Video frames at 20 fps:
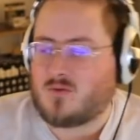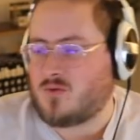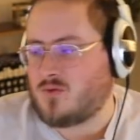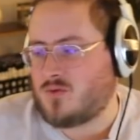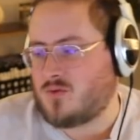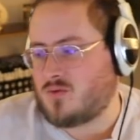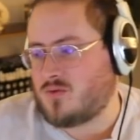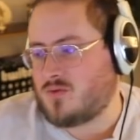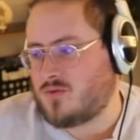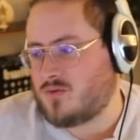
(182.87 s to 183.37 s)

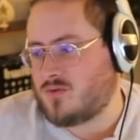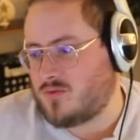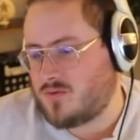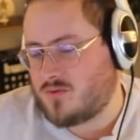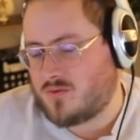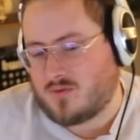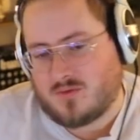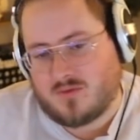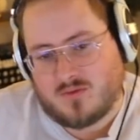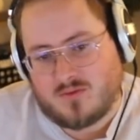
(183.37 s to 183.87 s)
Ooh.
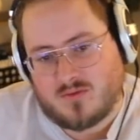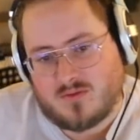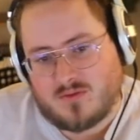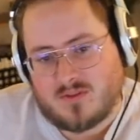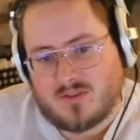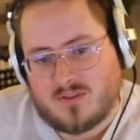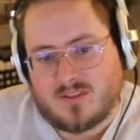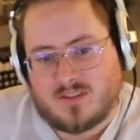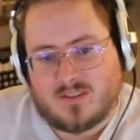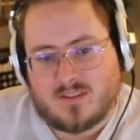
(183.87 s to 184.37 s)

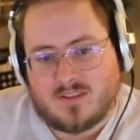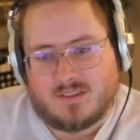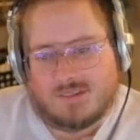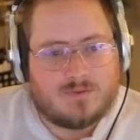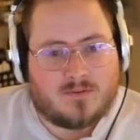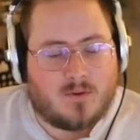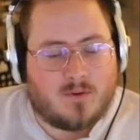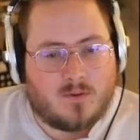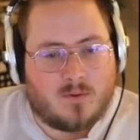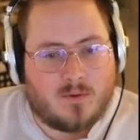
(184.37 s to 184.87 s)

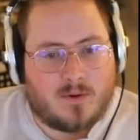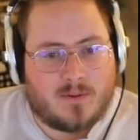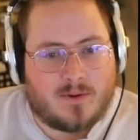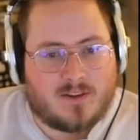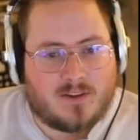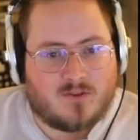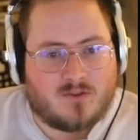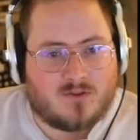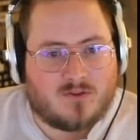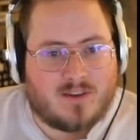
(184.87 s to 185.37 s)
Four would have
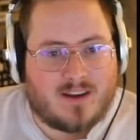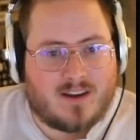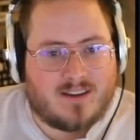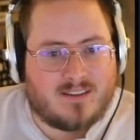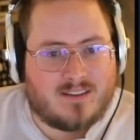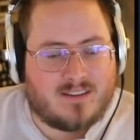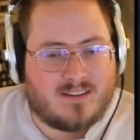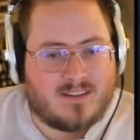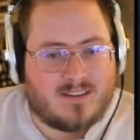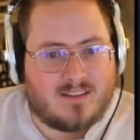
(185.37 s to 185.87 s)
been
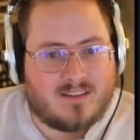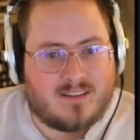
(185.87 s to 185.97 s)
great.